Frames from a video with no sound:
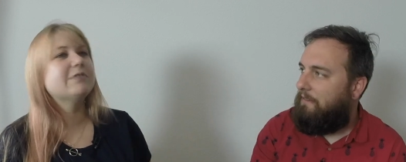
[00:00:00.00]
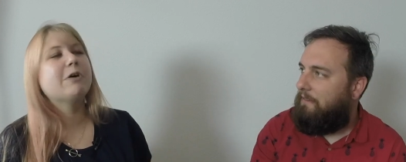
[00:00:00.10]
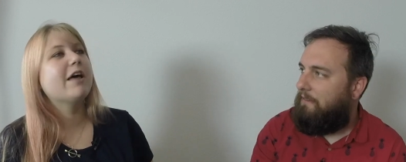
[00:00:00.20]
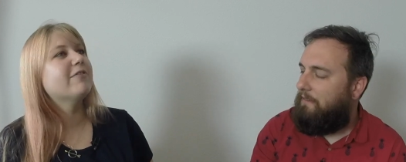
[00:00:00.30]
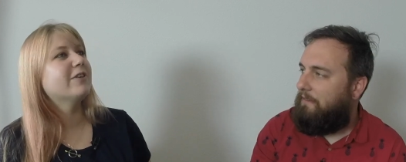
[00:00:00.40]
Speaker 1: of it,
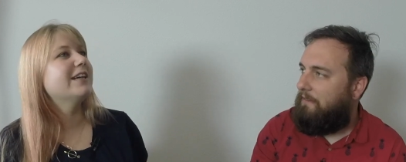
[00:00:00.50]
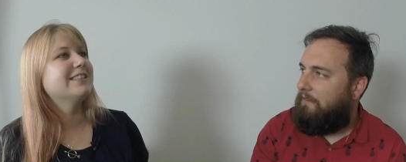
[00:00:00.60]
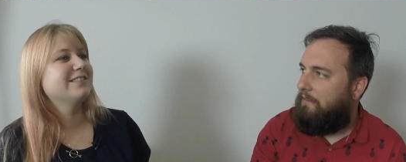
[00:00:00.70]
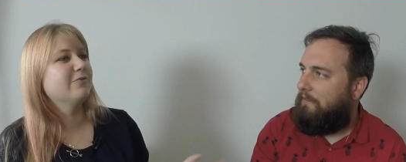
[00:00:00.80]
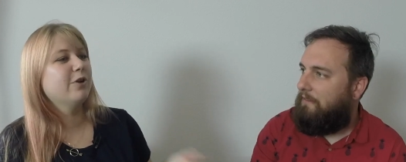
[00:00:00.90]
whatever. I
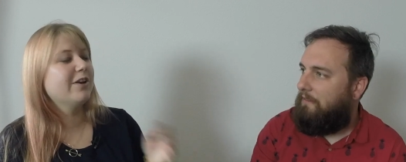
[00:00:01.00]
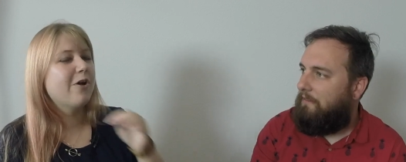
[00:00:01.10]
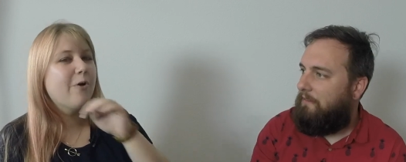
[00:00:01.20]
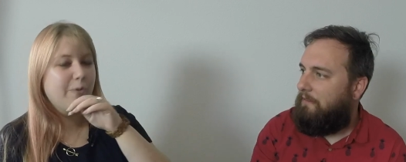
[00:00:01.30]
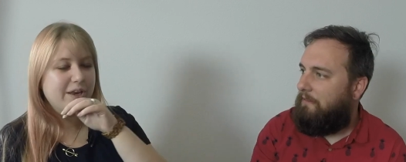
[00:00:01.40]
just want to
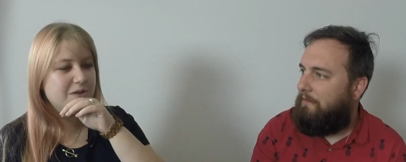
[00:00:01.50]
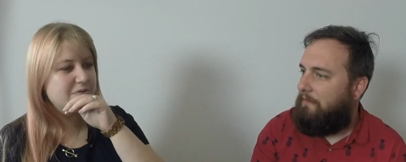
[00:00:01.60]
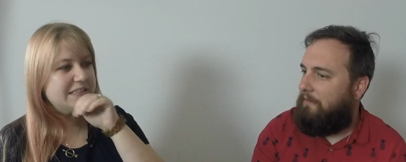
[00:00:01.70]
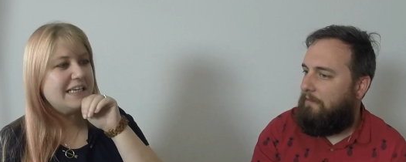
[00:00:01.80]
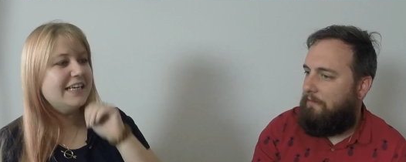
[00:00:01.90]
know what he
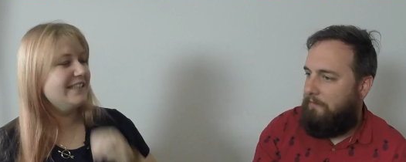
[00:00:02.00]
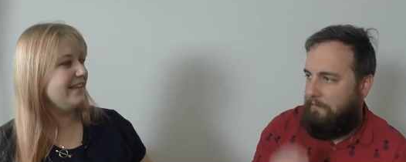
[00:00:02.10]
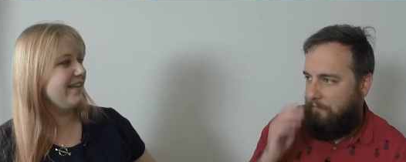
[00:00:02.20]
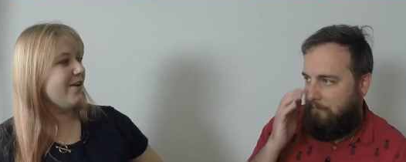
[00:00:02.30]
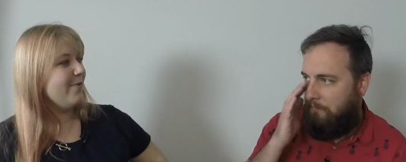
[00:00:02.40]
was saying
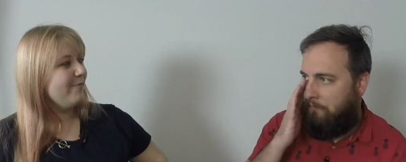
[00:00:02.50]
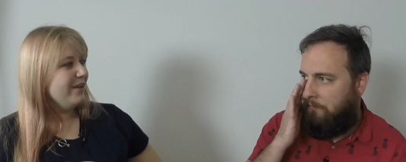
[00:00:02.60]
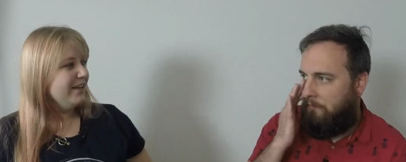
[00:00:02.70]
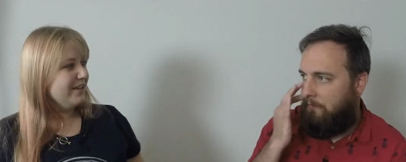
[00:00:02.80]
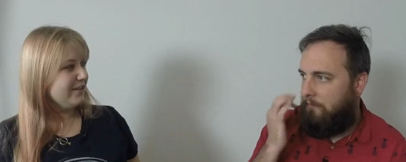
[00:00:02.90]
to them
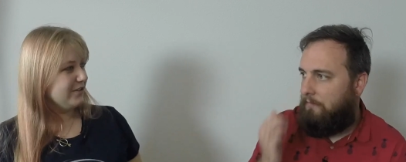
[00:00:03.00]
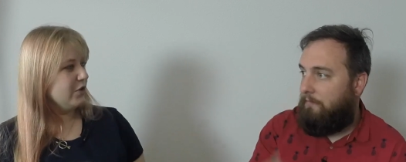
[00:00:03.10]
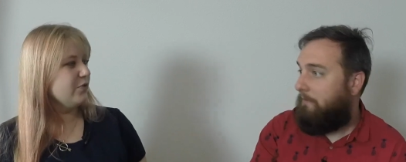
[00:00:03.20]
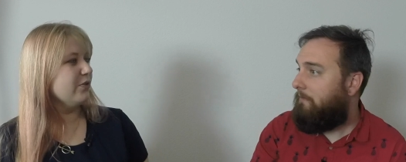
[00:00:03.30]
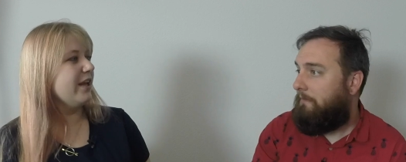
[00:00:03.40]
because
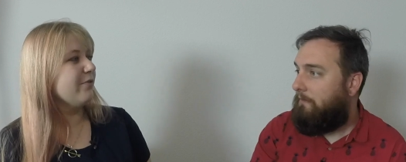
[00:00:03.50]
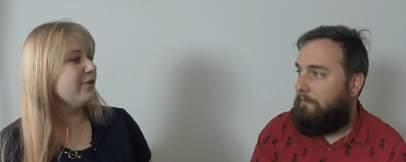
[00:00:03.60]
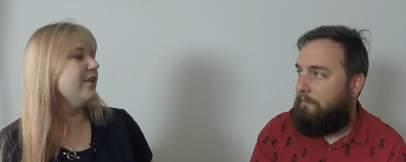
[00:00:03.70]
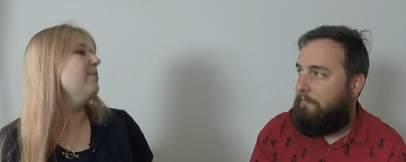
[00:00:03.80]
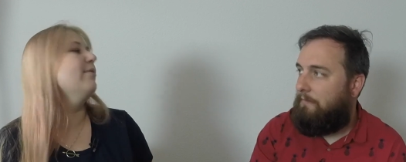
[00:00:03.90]
those were like
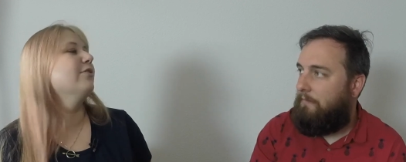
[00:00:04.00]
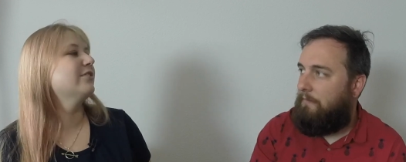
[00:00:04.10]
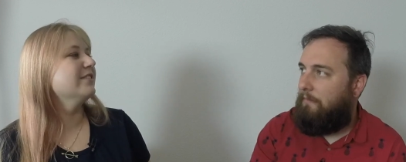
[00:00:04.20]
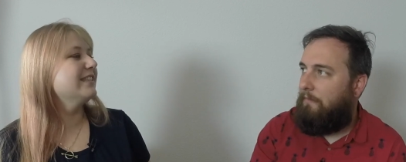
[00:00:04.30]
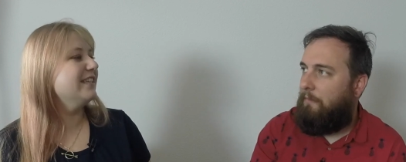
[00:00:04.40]
really
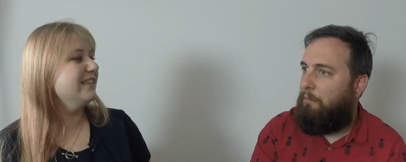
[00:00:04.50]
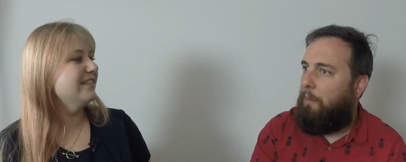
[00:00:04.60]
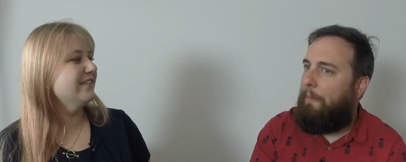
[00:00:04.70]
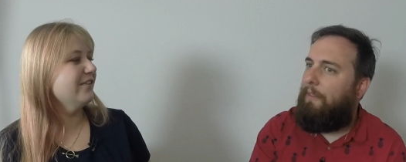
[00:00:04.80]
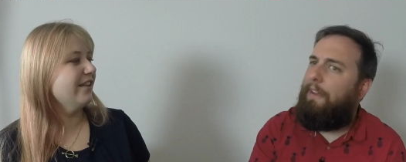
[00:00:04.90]
emotional
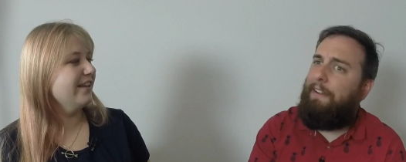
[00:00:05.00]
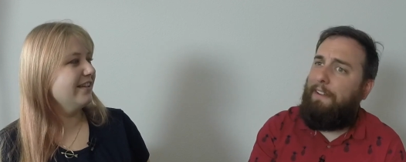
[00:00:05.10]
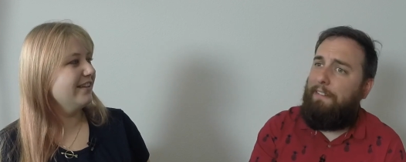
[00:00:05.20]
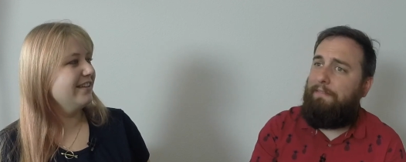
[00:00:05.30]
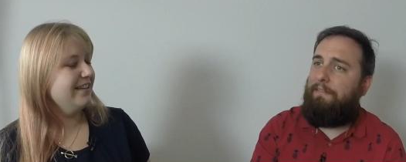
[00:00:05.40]
scenes. So like
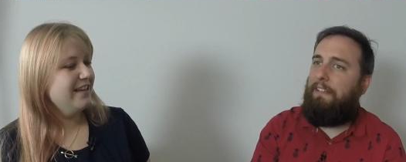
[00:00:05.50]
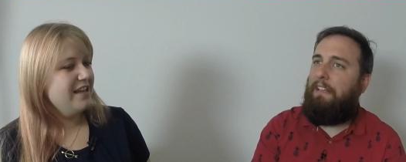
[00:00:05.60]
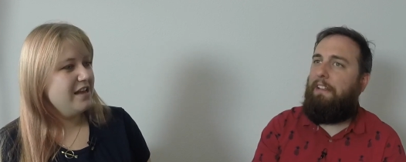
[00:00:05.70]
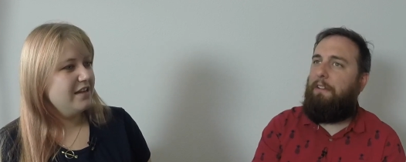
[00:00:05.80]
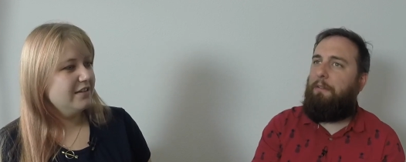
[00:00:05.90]
yeah,
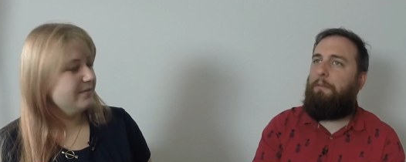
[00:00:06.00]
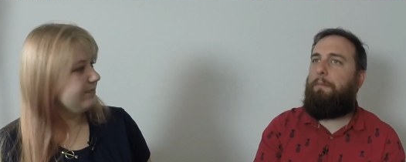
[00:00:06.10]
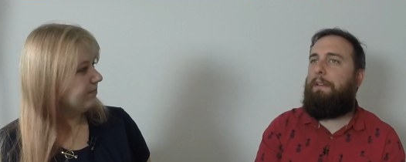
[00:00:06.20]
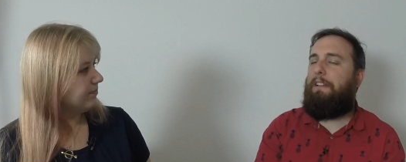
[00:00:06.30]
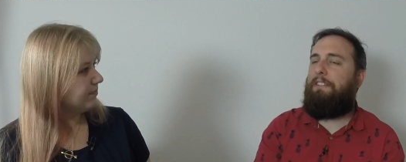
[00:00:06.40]
Speaker 2: it, it
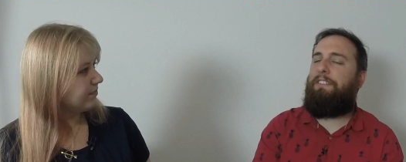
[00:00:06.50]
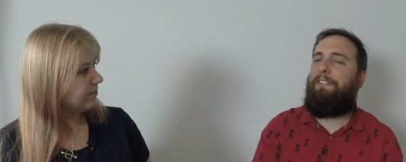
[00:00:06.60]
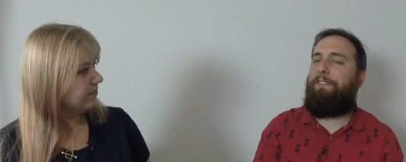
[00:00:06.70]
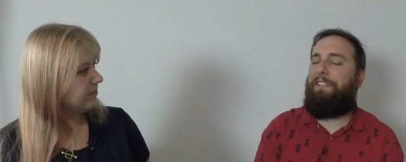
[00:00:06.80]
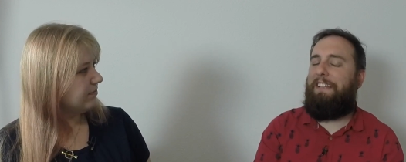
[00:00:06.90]
would be nice to
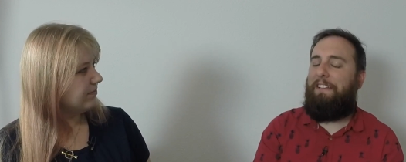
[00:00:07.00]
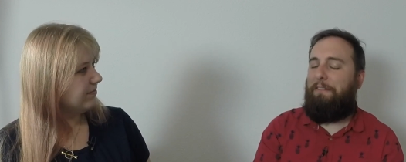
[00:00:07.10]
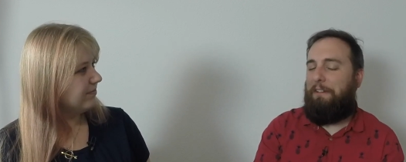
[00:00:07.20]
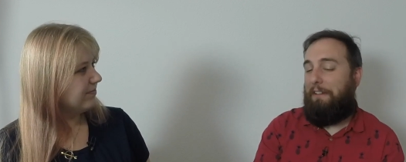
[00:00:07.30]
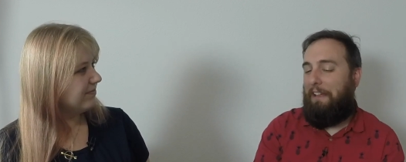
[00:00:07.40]
know. What the,
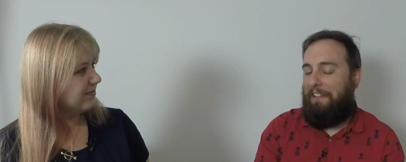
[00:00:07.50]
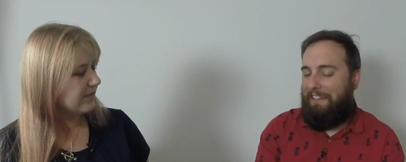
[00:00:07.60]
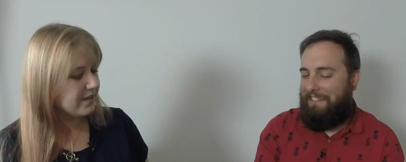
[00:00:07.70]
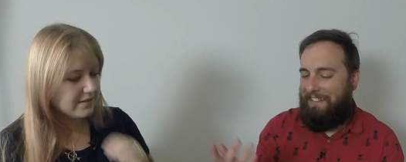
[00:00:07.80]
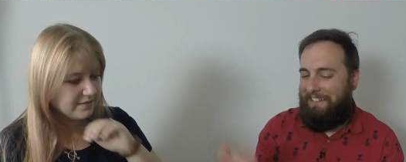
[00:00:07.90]
it, it,
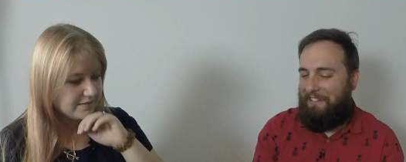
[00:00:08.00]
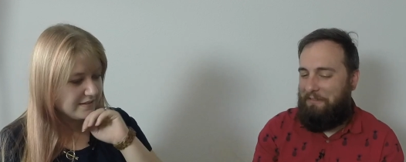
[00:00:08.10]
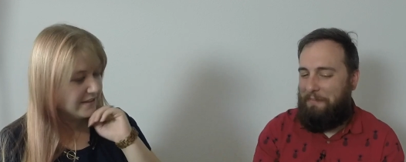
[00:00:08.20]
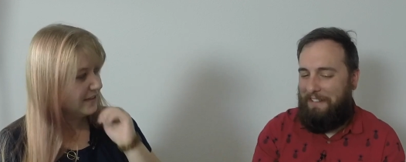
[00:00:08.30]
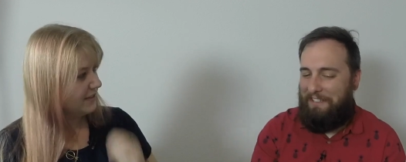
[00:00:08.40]
like I said, it
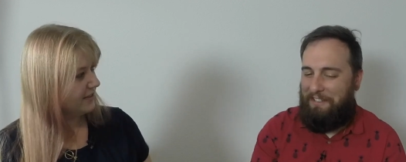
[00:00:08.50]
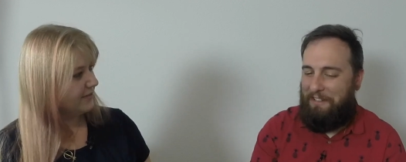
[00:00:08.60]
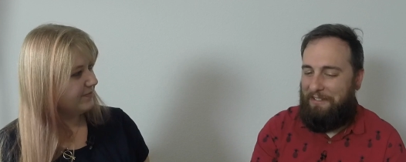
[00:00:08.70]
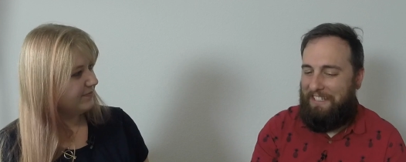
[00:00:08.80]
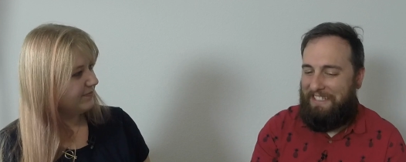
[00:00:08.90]
would be nice to
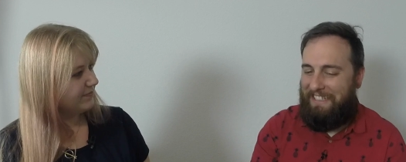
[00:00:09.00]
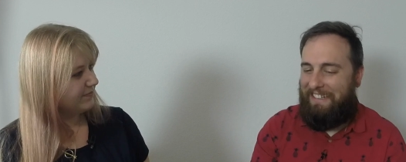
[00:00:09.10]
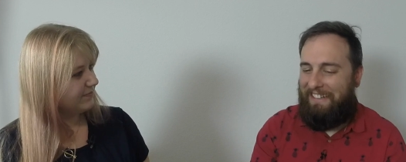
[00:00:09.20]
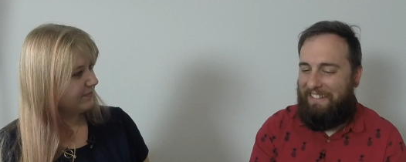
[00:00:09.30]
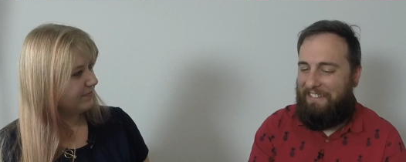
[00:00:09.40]
know what they
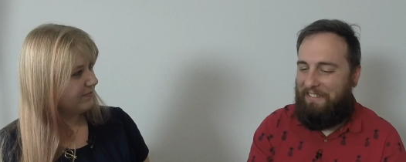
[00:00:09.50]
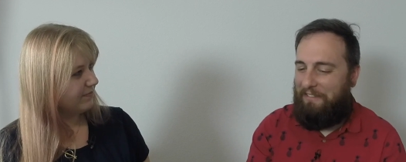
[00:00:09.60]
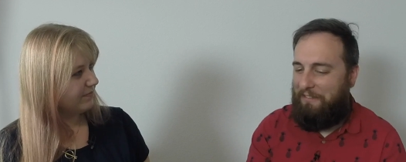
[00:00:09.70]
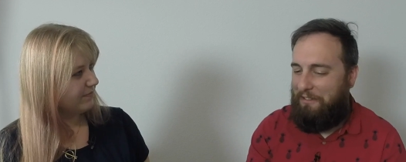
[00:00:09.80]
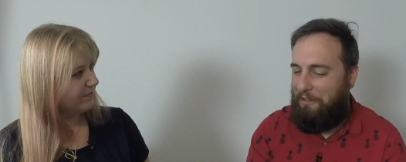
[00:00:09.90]
said
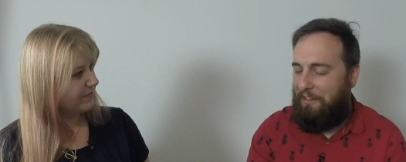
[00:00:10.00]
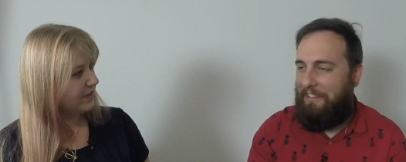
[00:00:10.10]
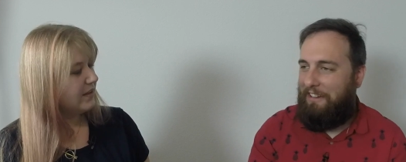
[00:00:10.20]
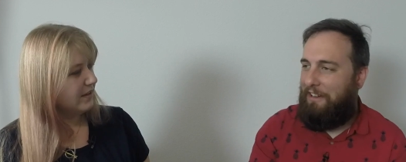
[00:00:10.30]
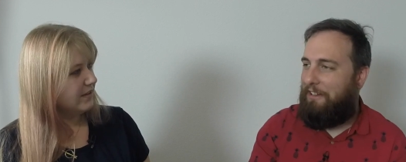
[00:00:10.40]

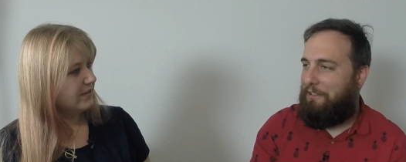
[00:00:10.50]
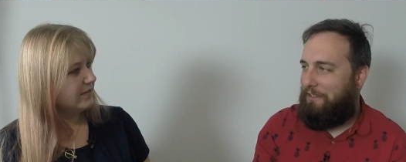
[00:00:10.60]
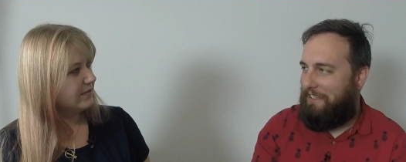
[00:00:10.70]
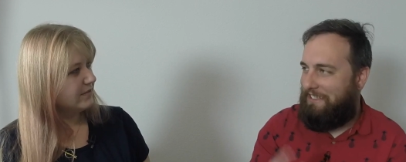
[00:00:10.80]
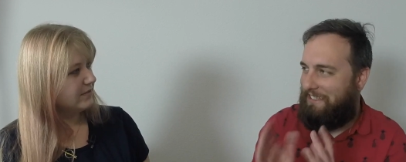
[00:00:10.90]
during the
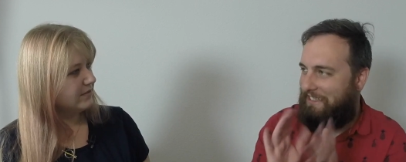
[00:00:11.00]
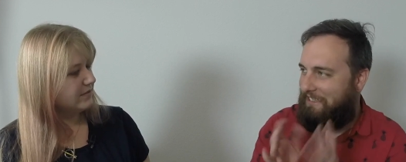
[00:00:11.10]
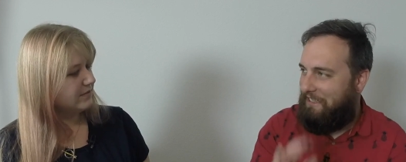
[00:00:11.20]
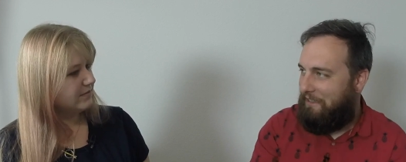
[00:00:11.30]
non-translated